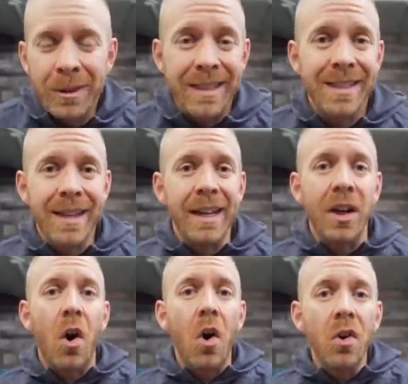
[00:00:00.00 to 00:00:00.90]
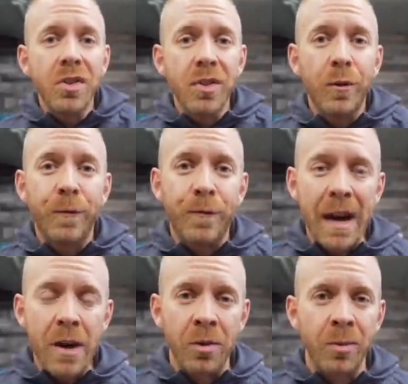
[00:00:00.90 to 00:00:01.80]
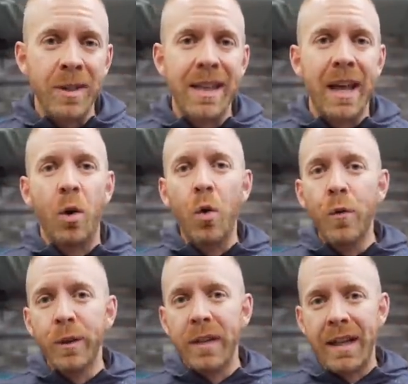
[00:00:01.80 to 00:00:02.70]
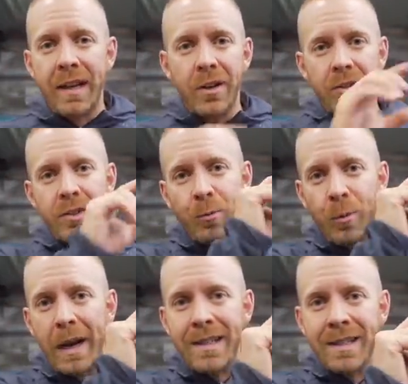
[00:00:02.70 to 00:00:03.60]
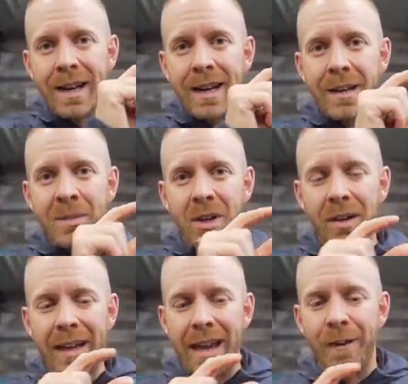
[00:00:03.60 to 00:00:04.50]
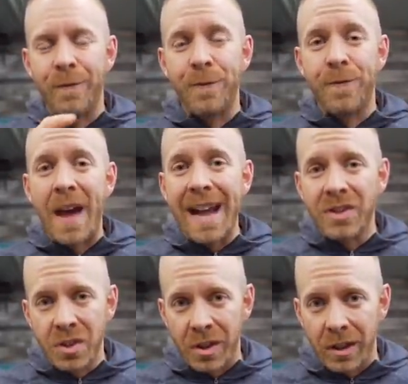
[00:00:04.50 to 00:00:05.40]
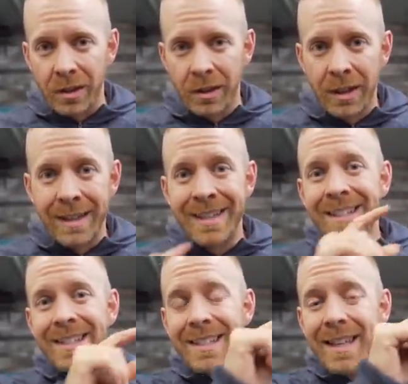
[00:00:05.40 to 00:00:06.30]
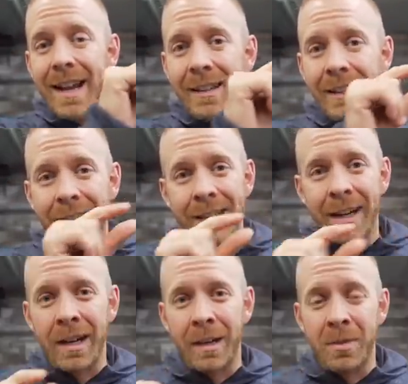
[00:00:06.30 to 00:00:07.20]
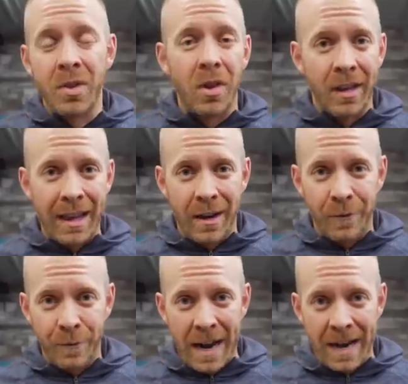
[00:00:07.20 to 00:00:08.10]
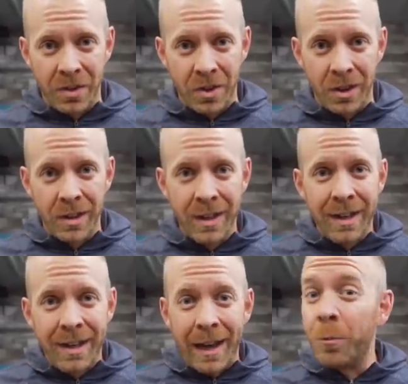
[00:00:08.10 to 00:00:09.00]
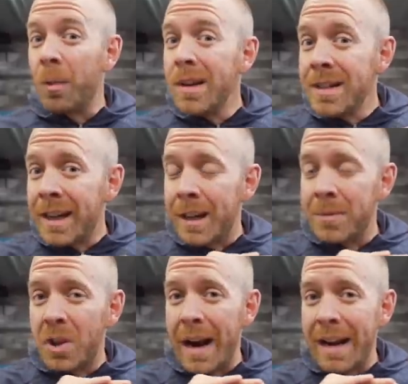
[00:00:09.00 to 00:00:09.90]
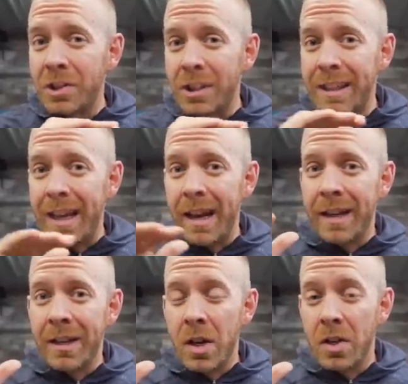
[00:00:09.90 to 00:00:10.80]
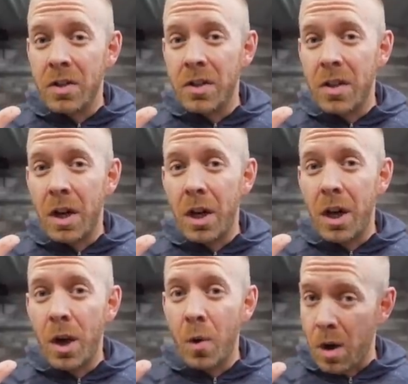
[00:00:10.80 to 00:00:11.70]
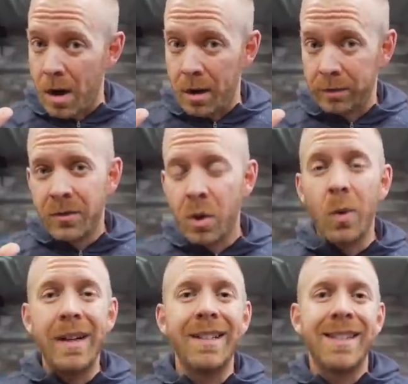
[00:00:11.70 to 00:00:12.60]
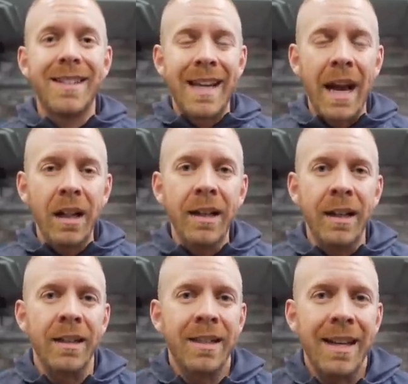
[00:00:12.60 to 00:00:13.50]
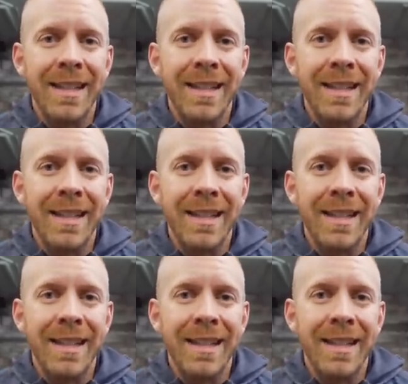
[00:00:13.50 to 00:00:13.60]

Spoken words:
this study also found was that over the years, race times are getting faster, cycling times are getting faster, and run times are actually getting slower. So what it's telling us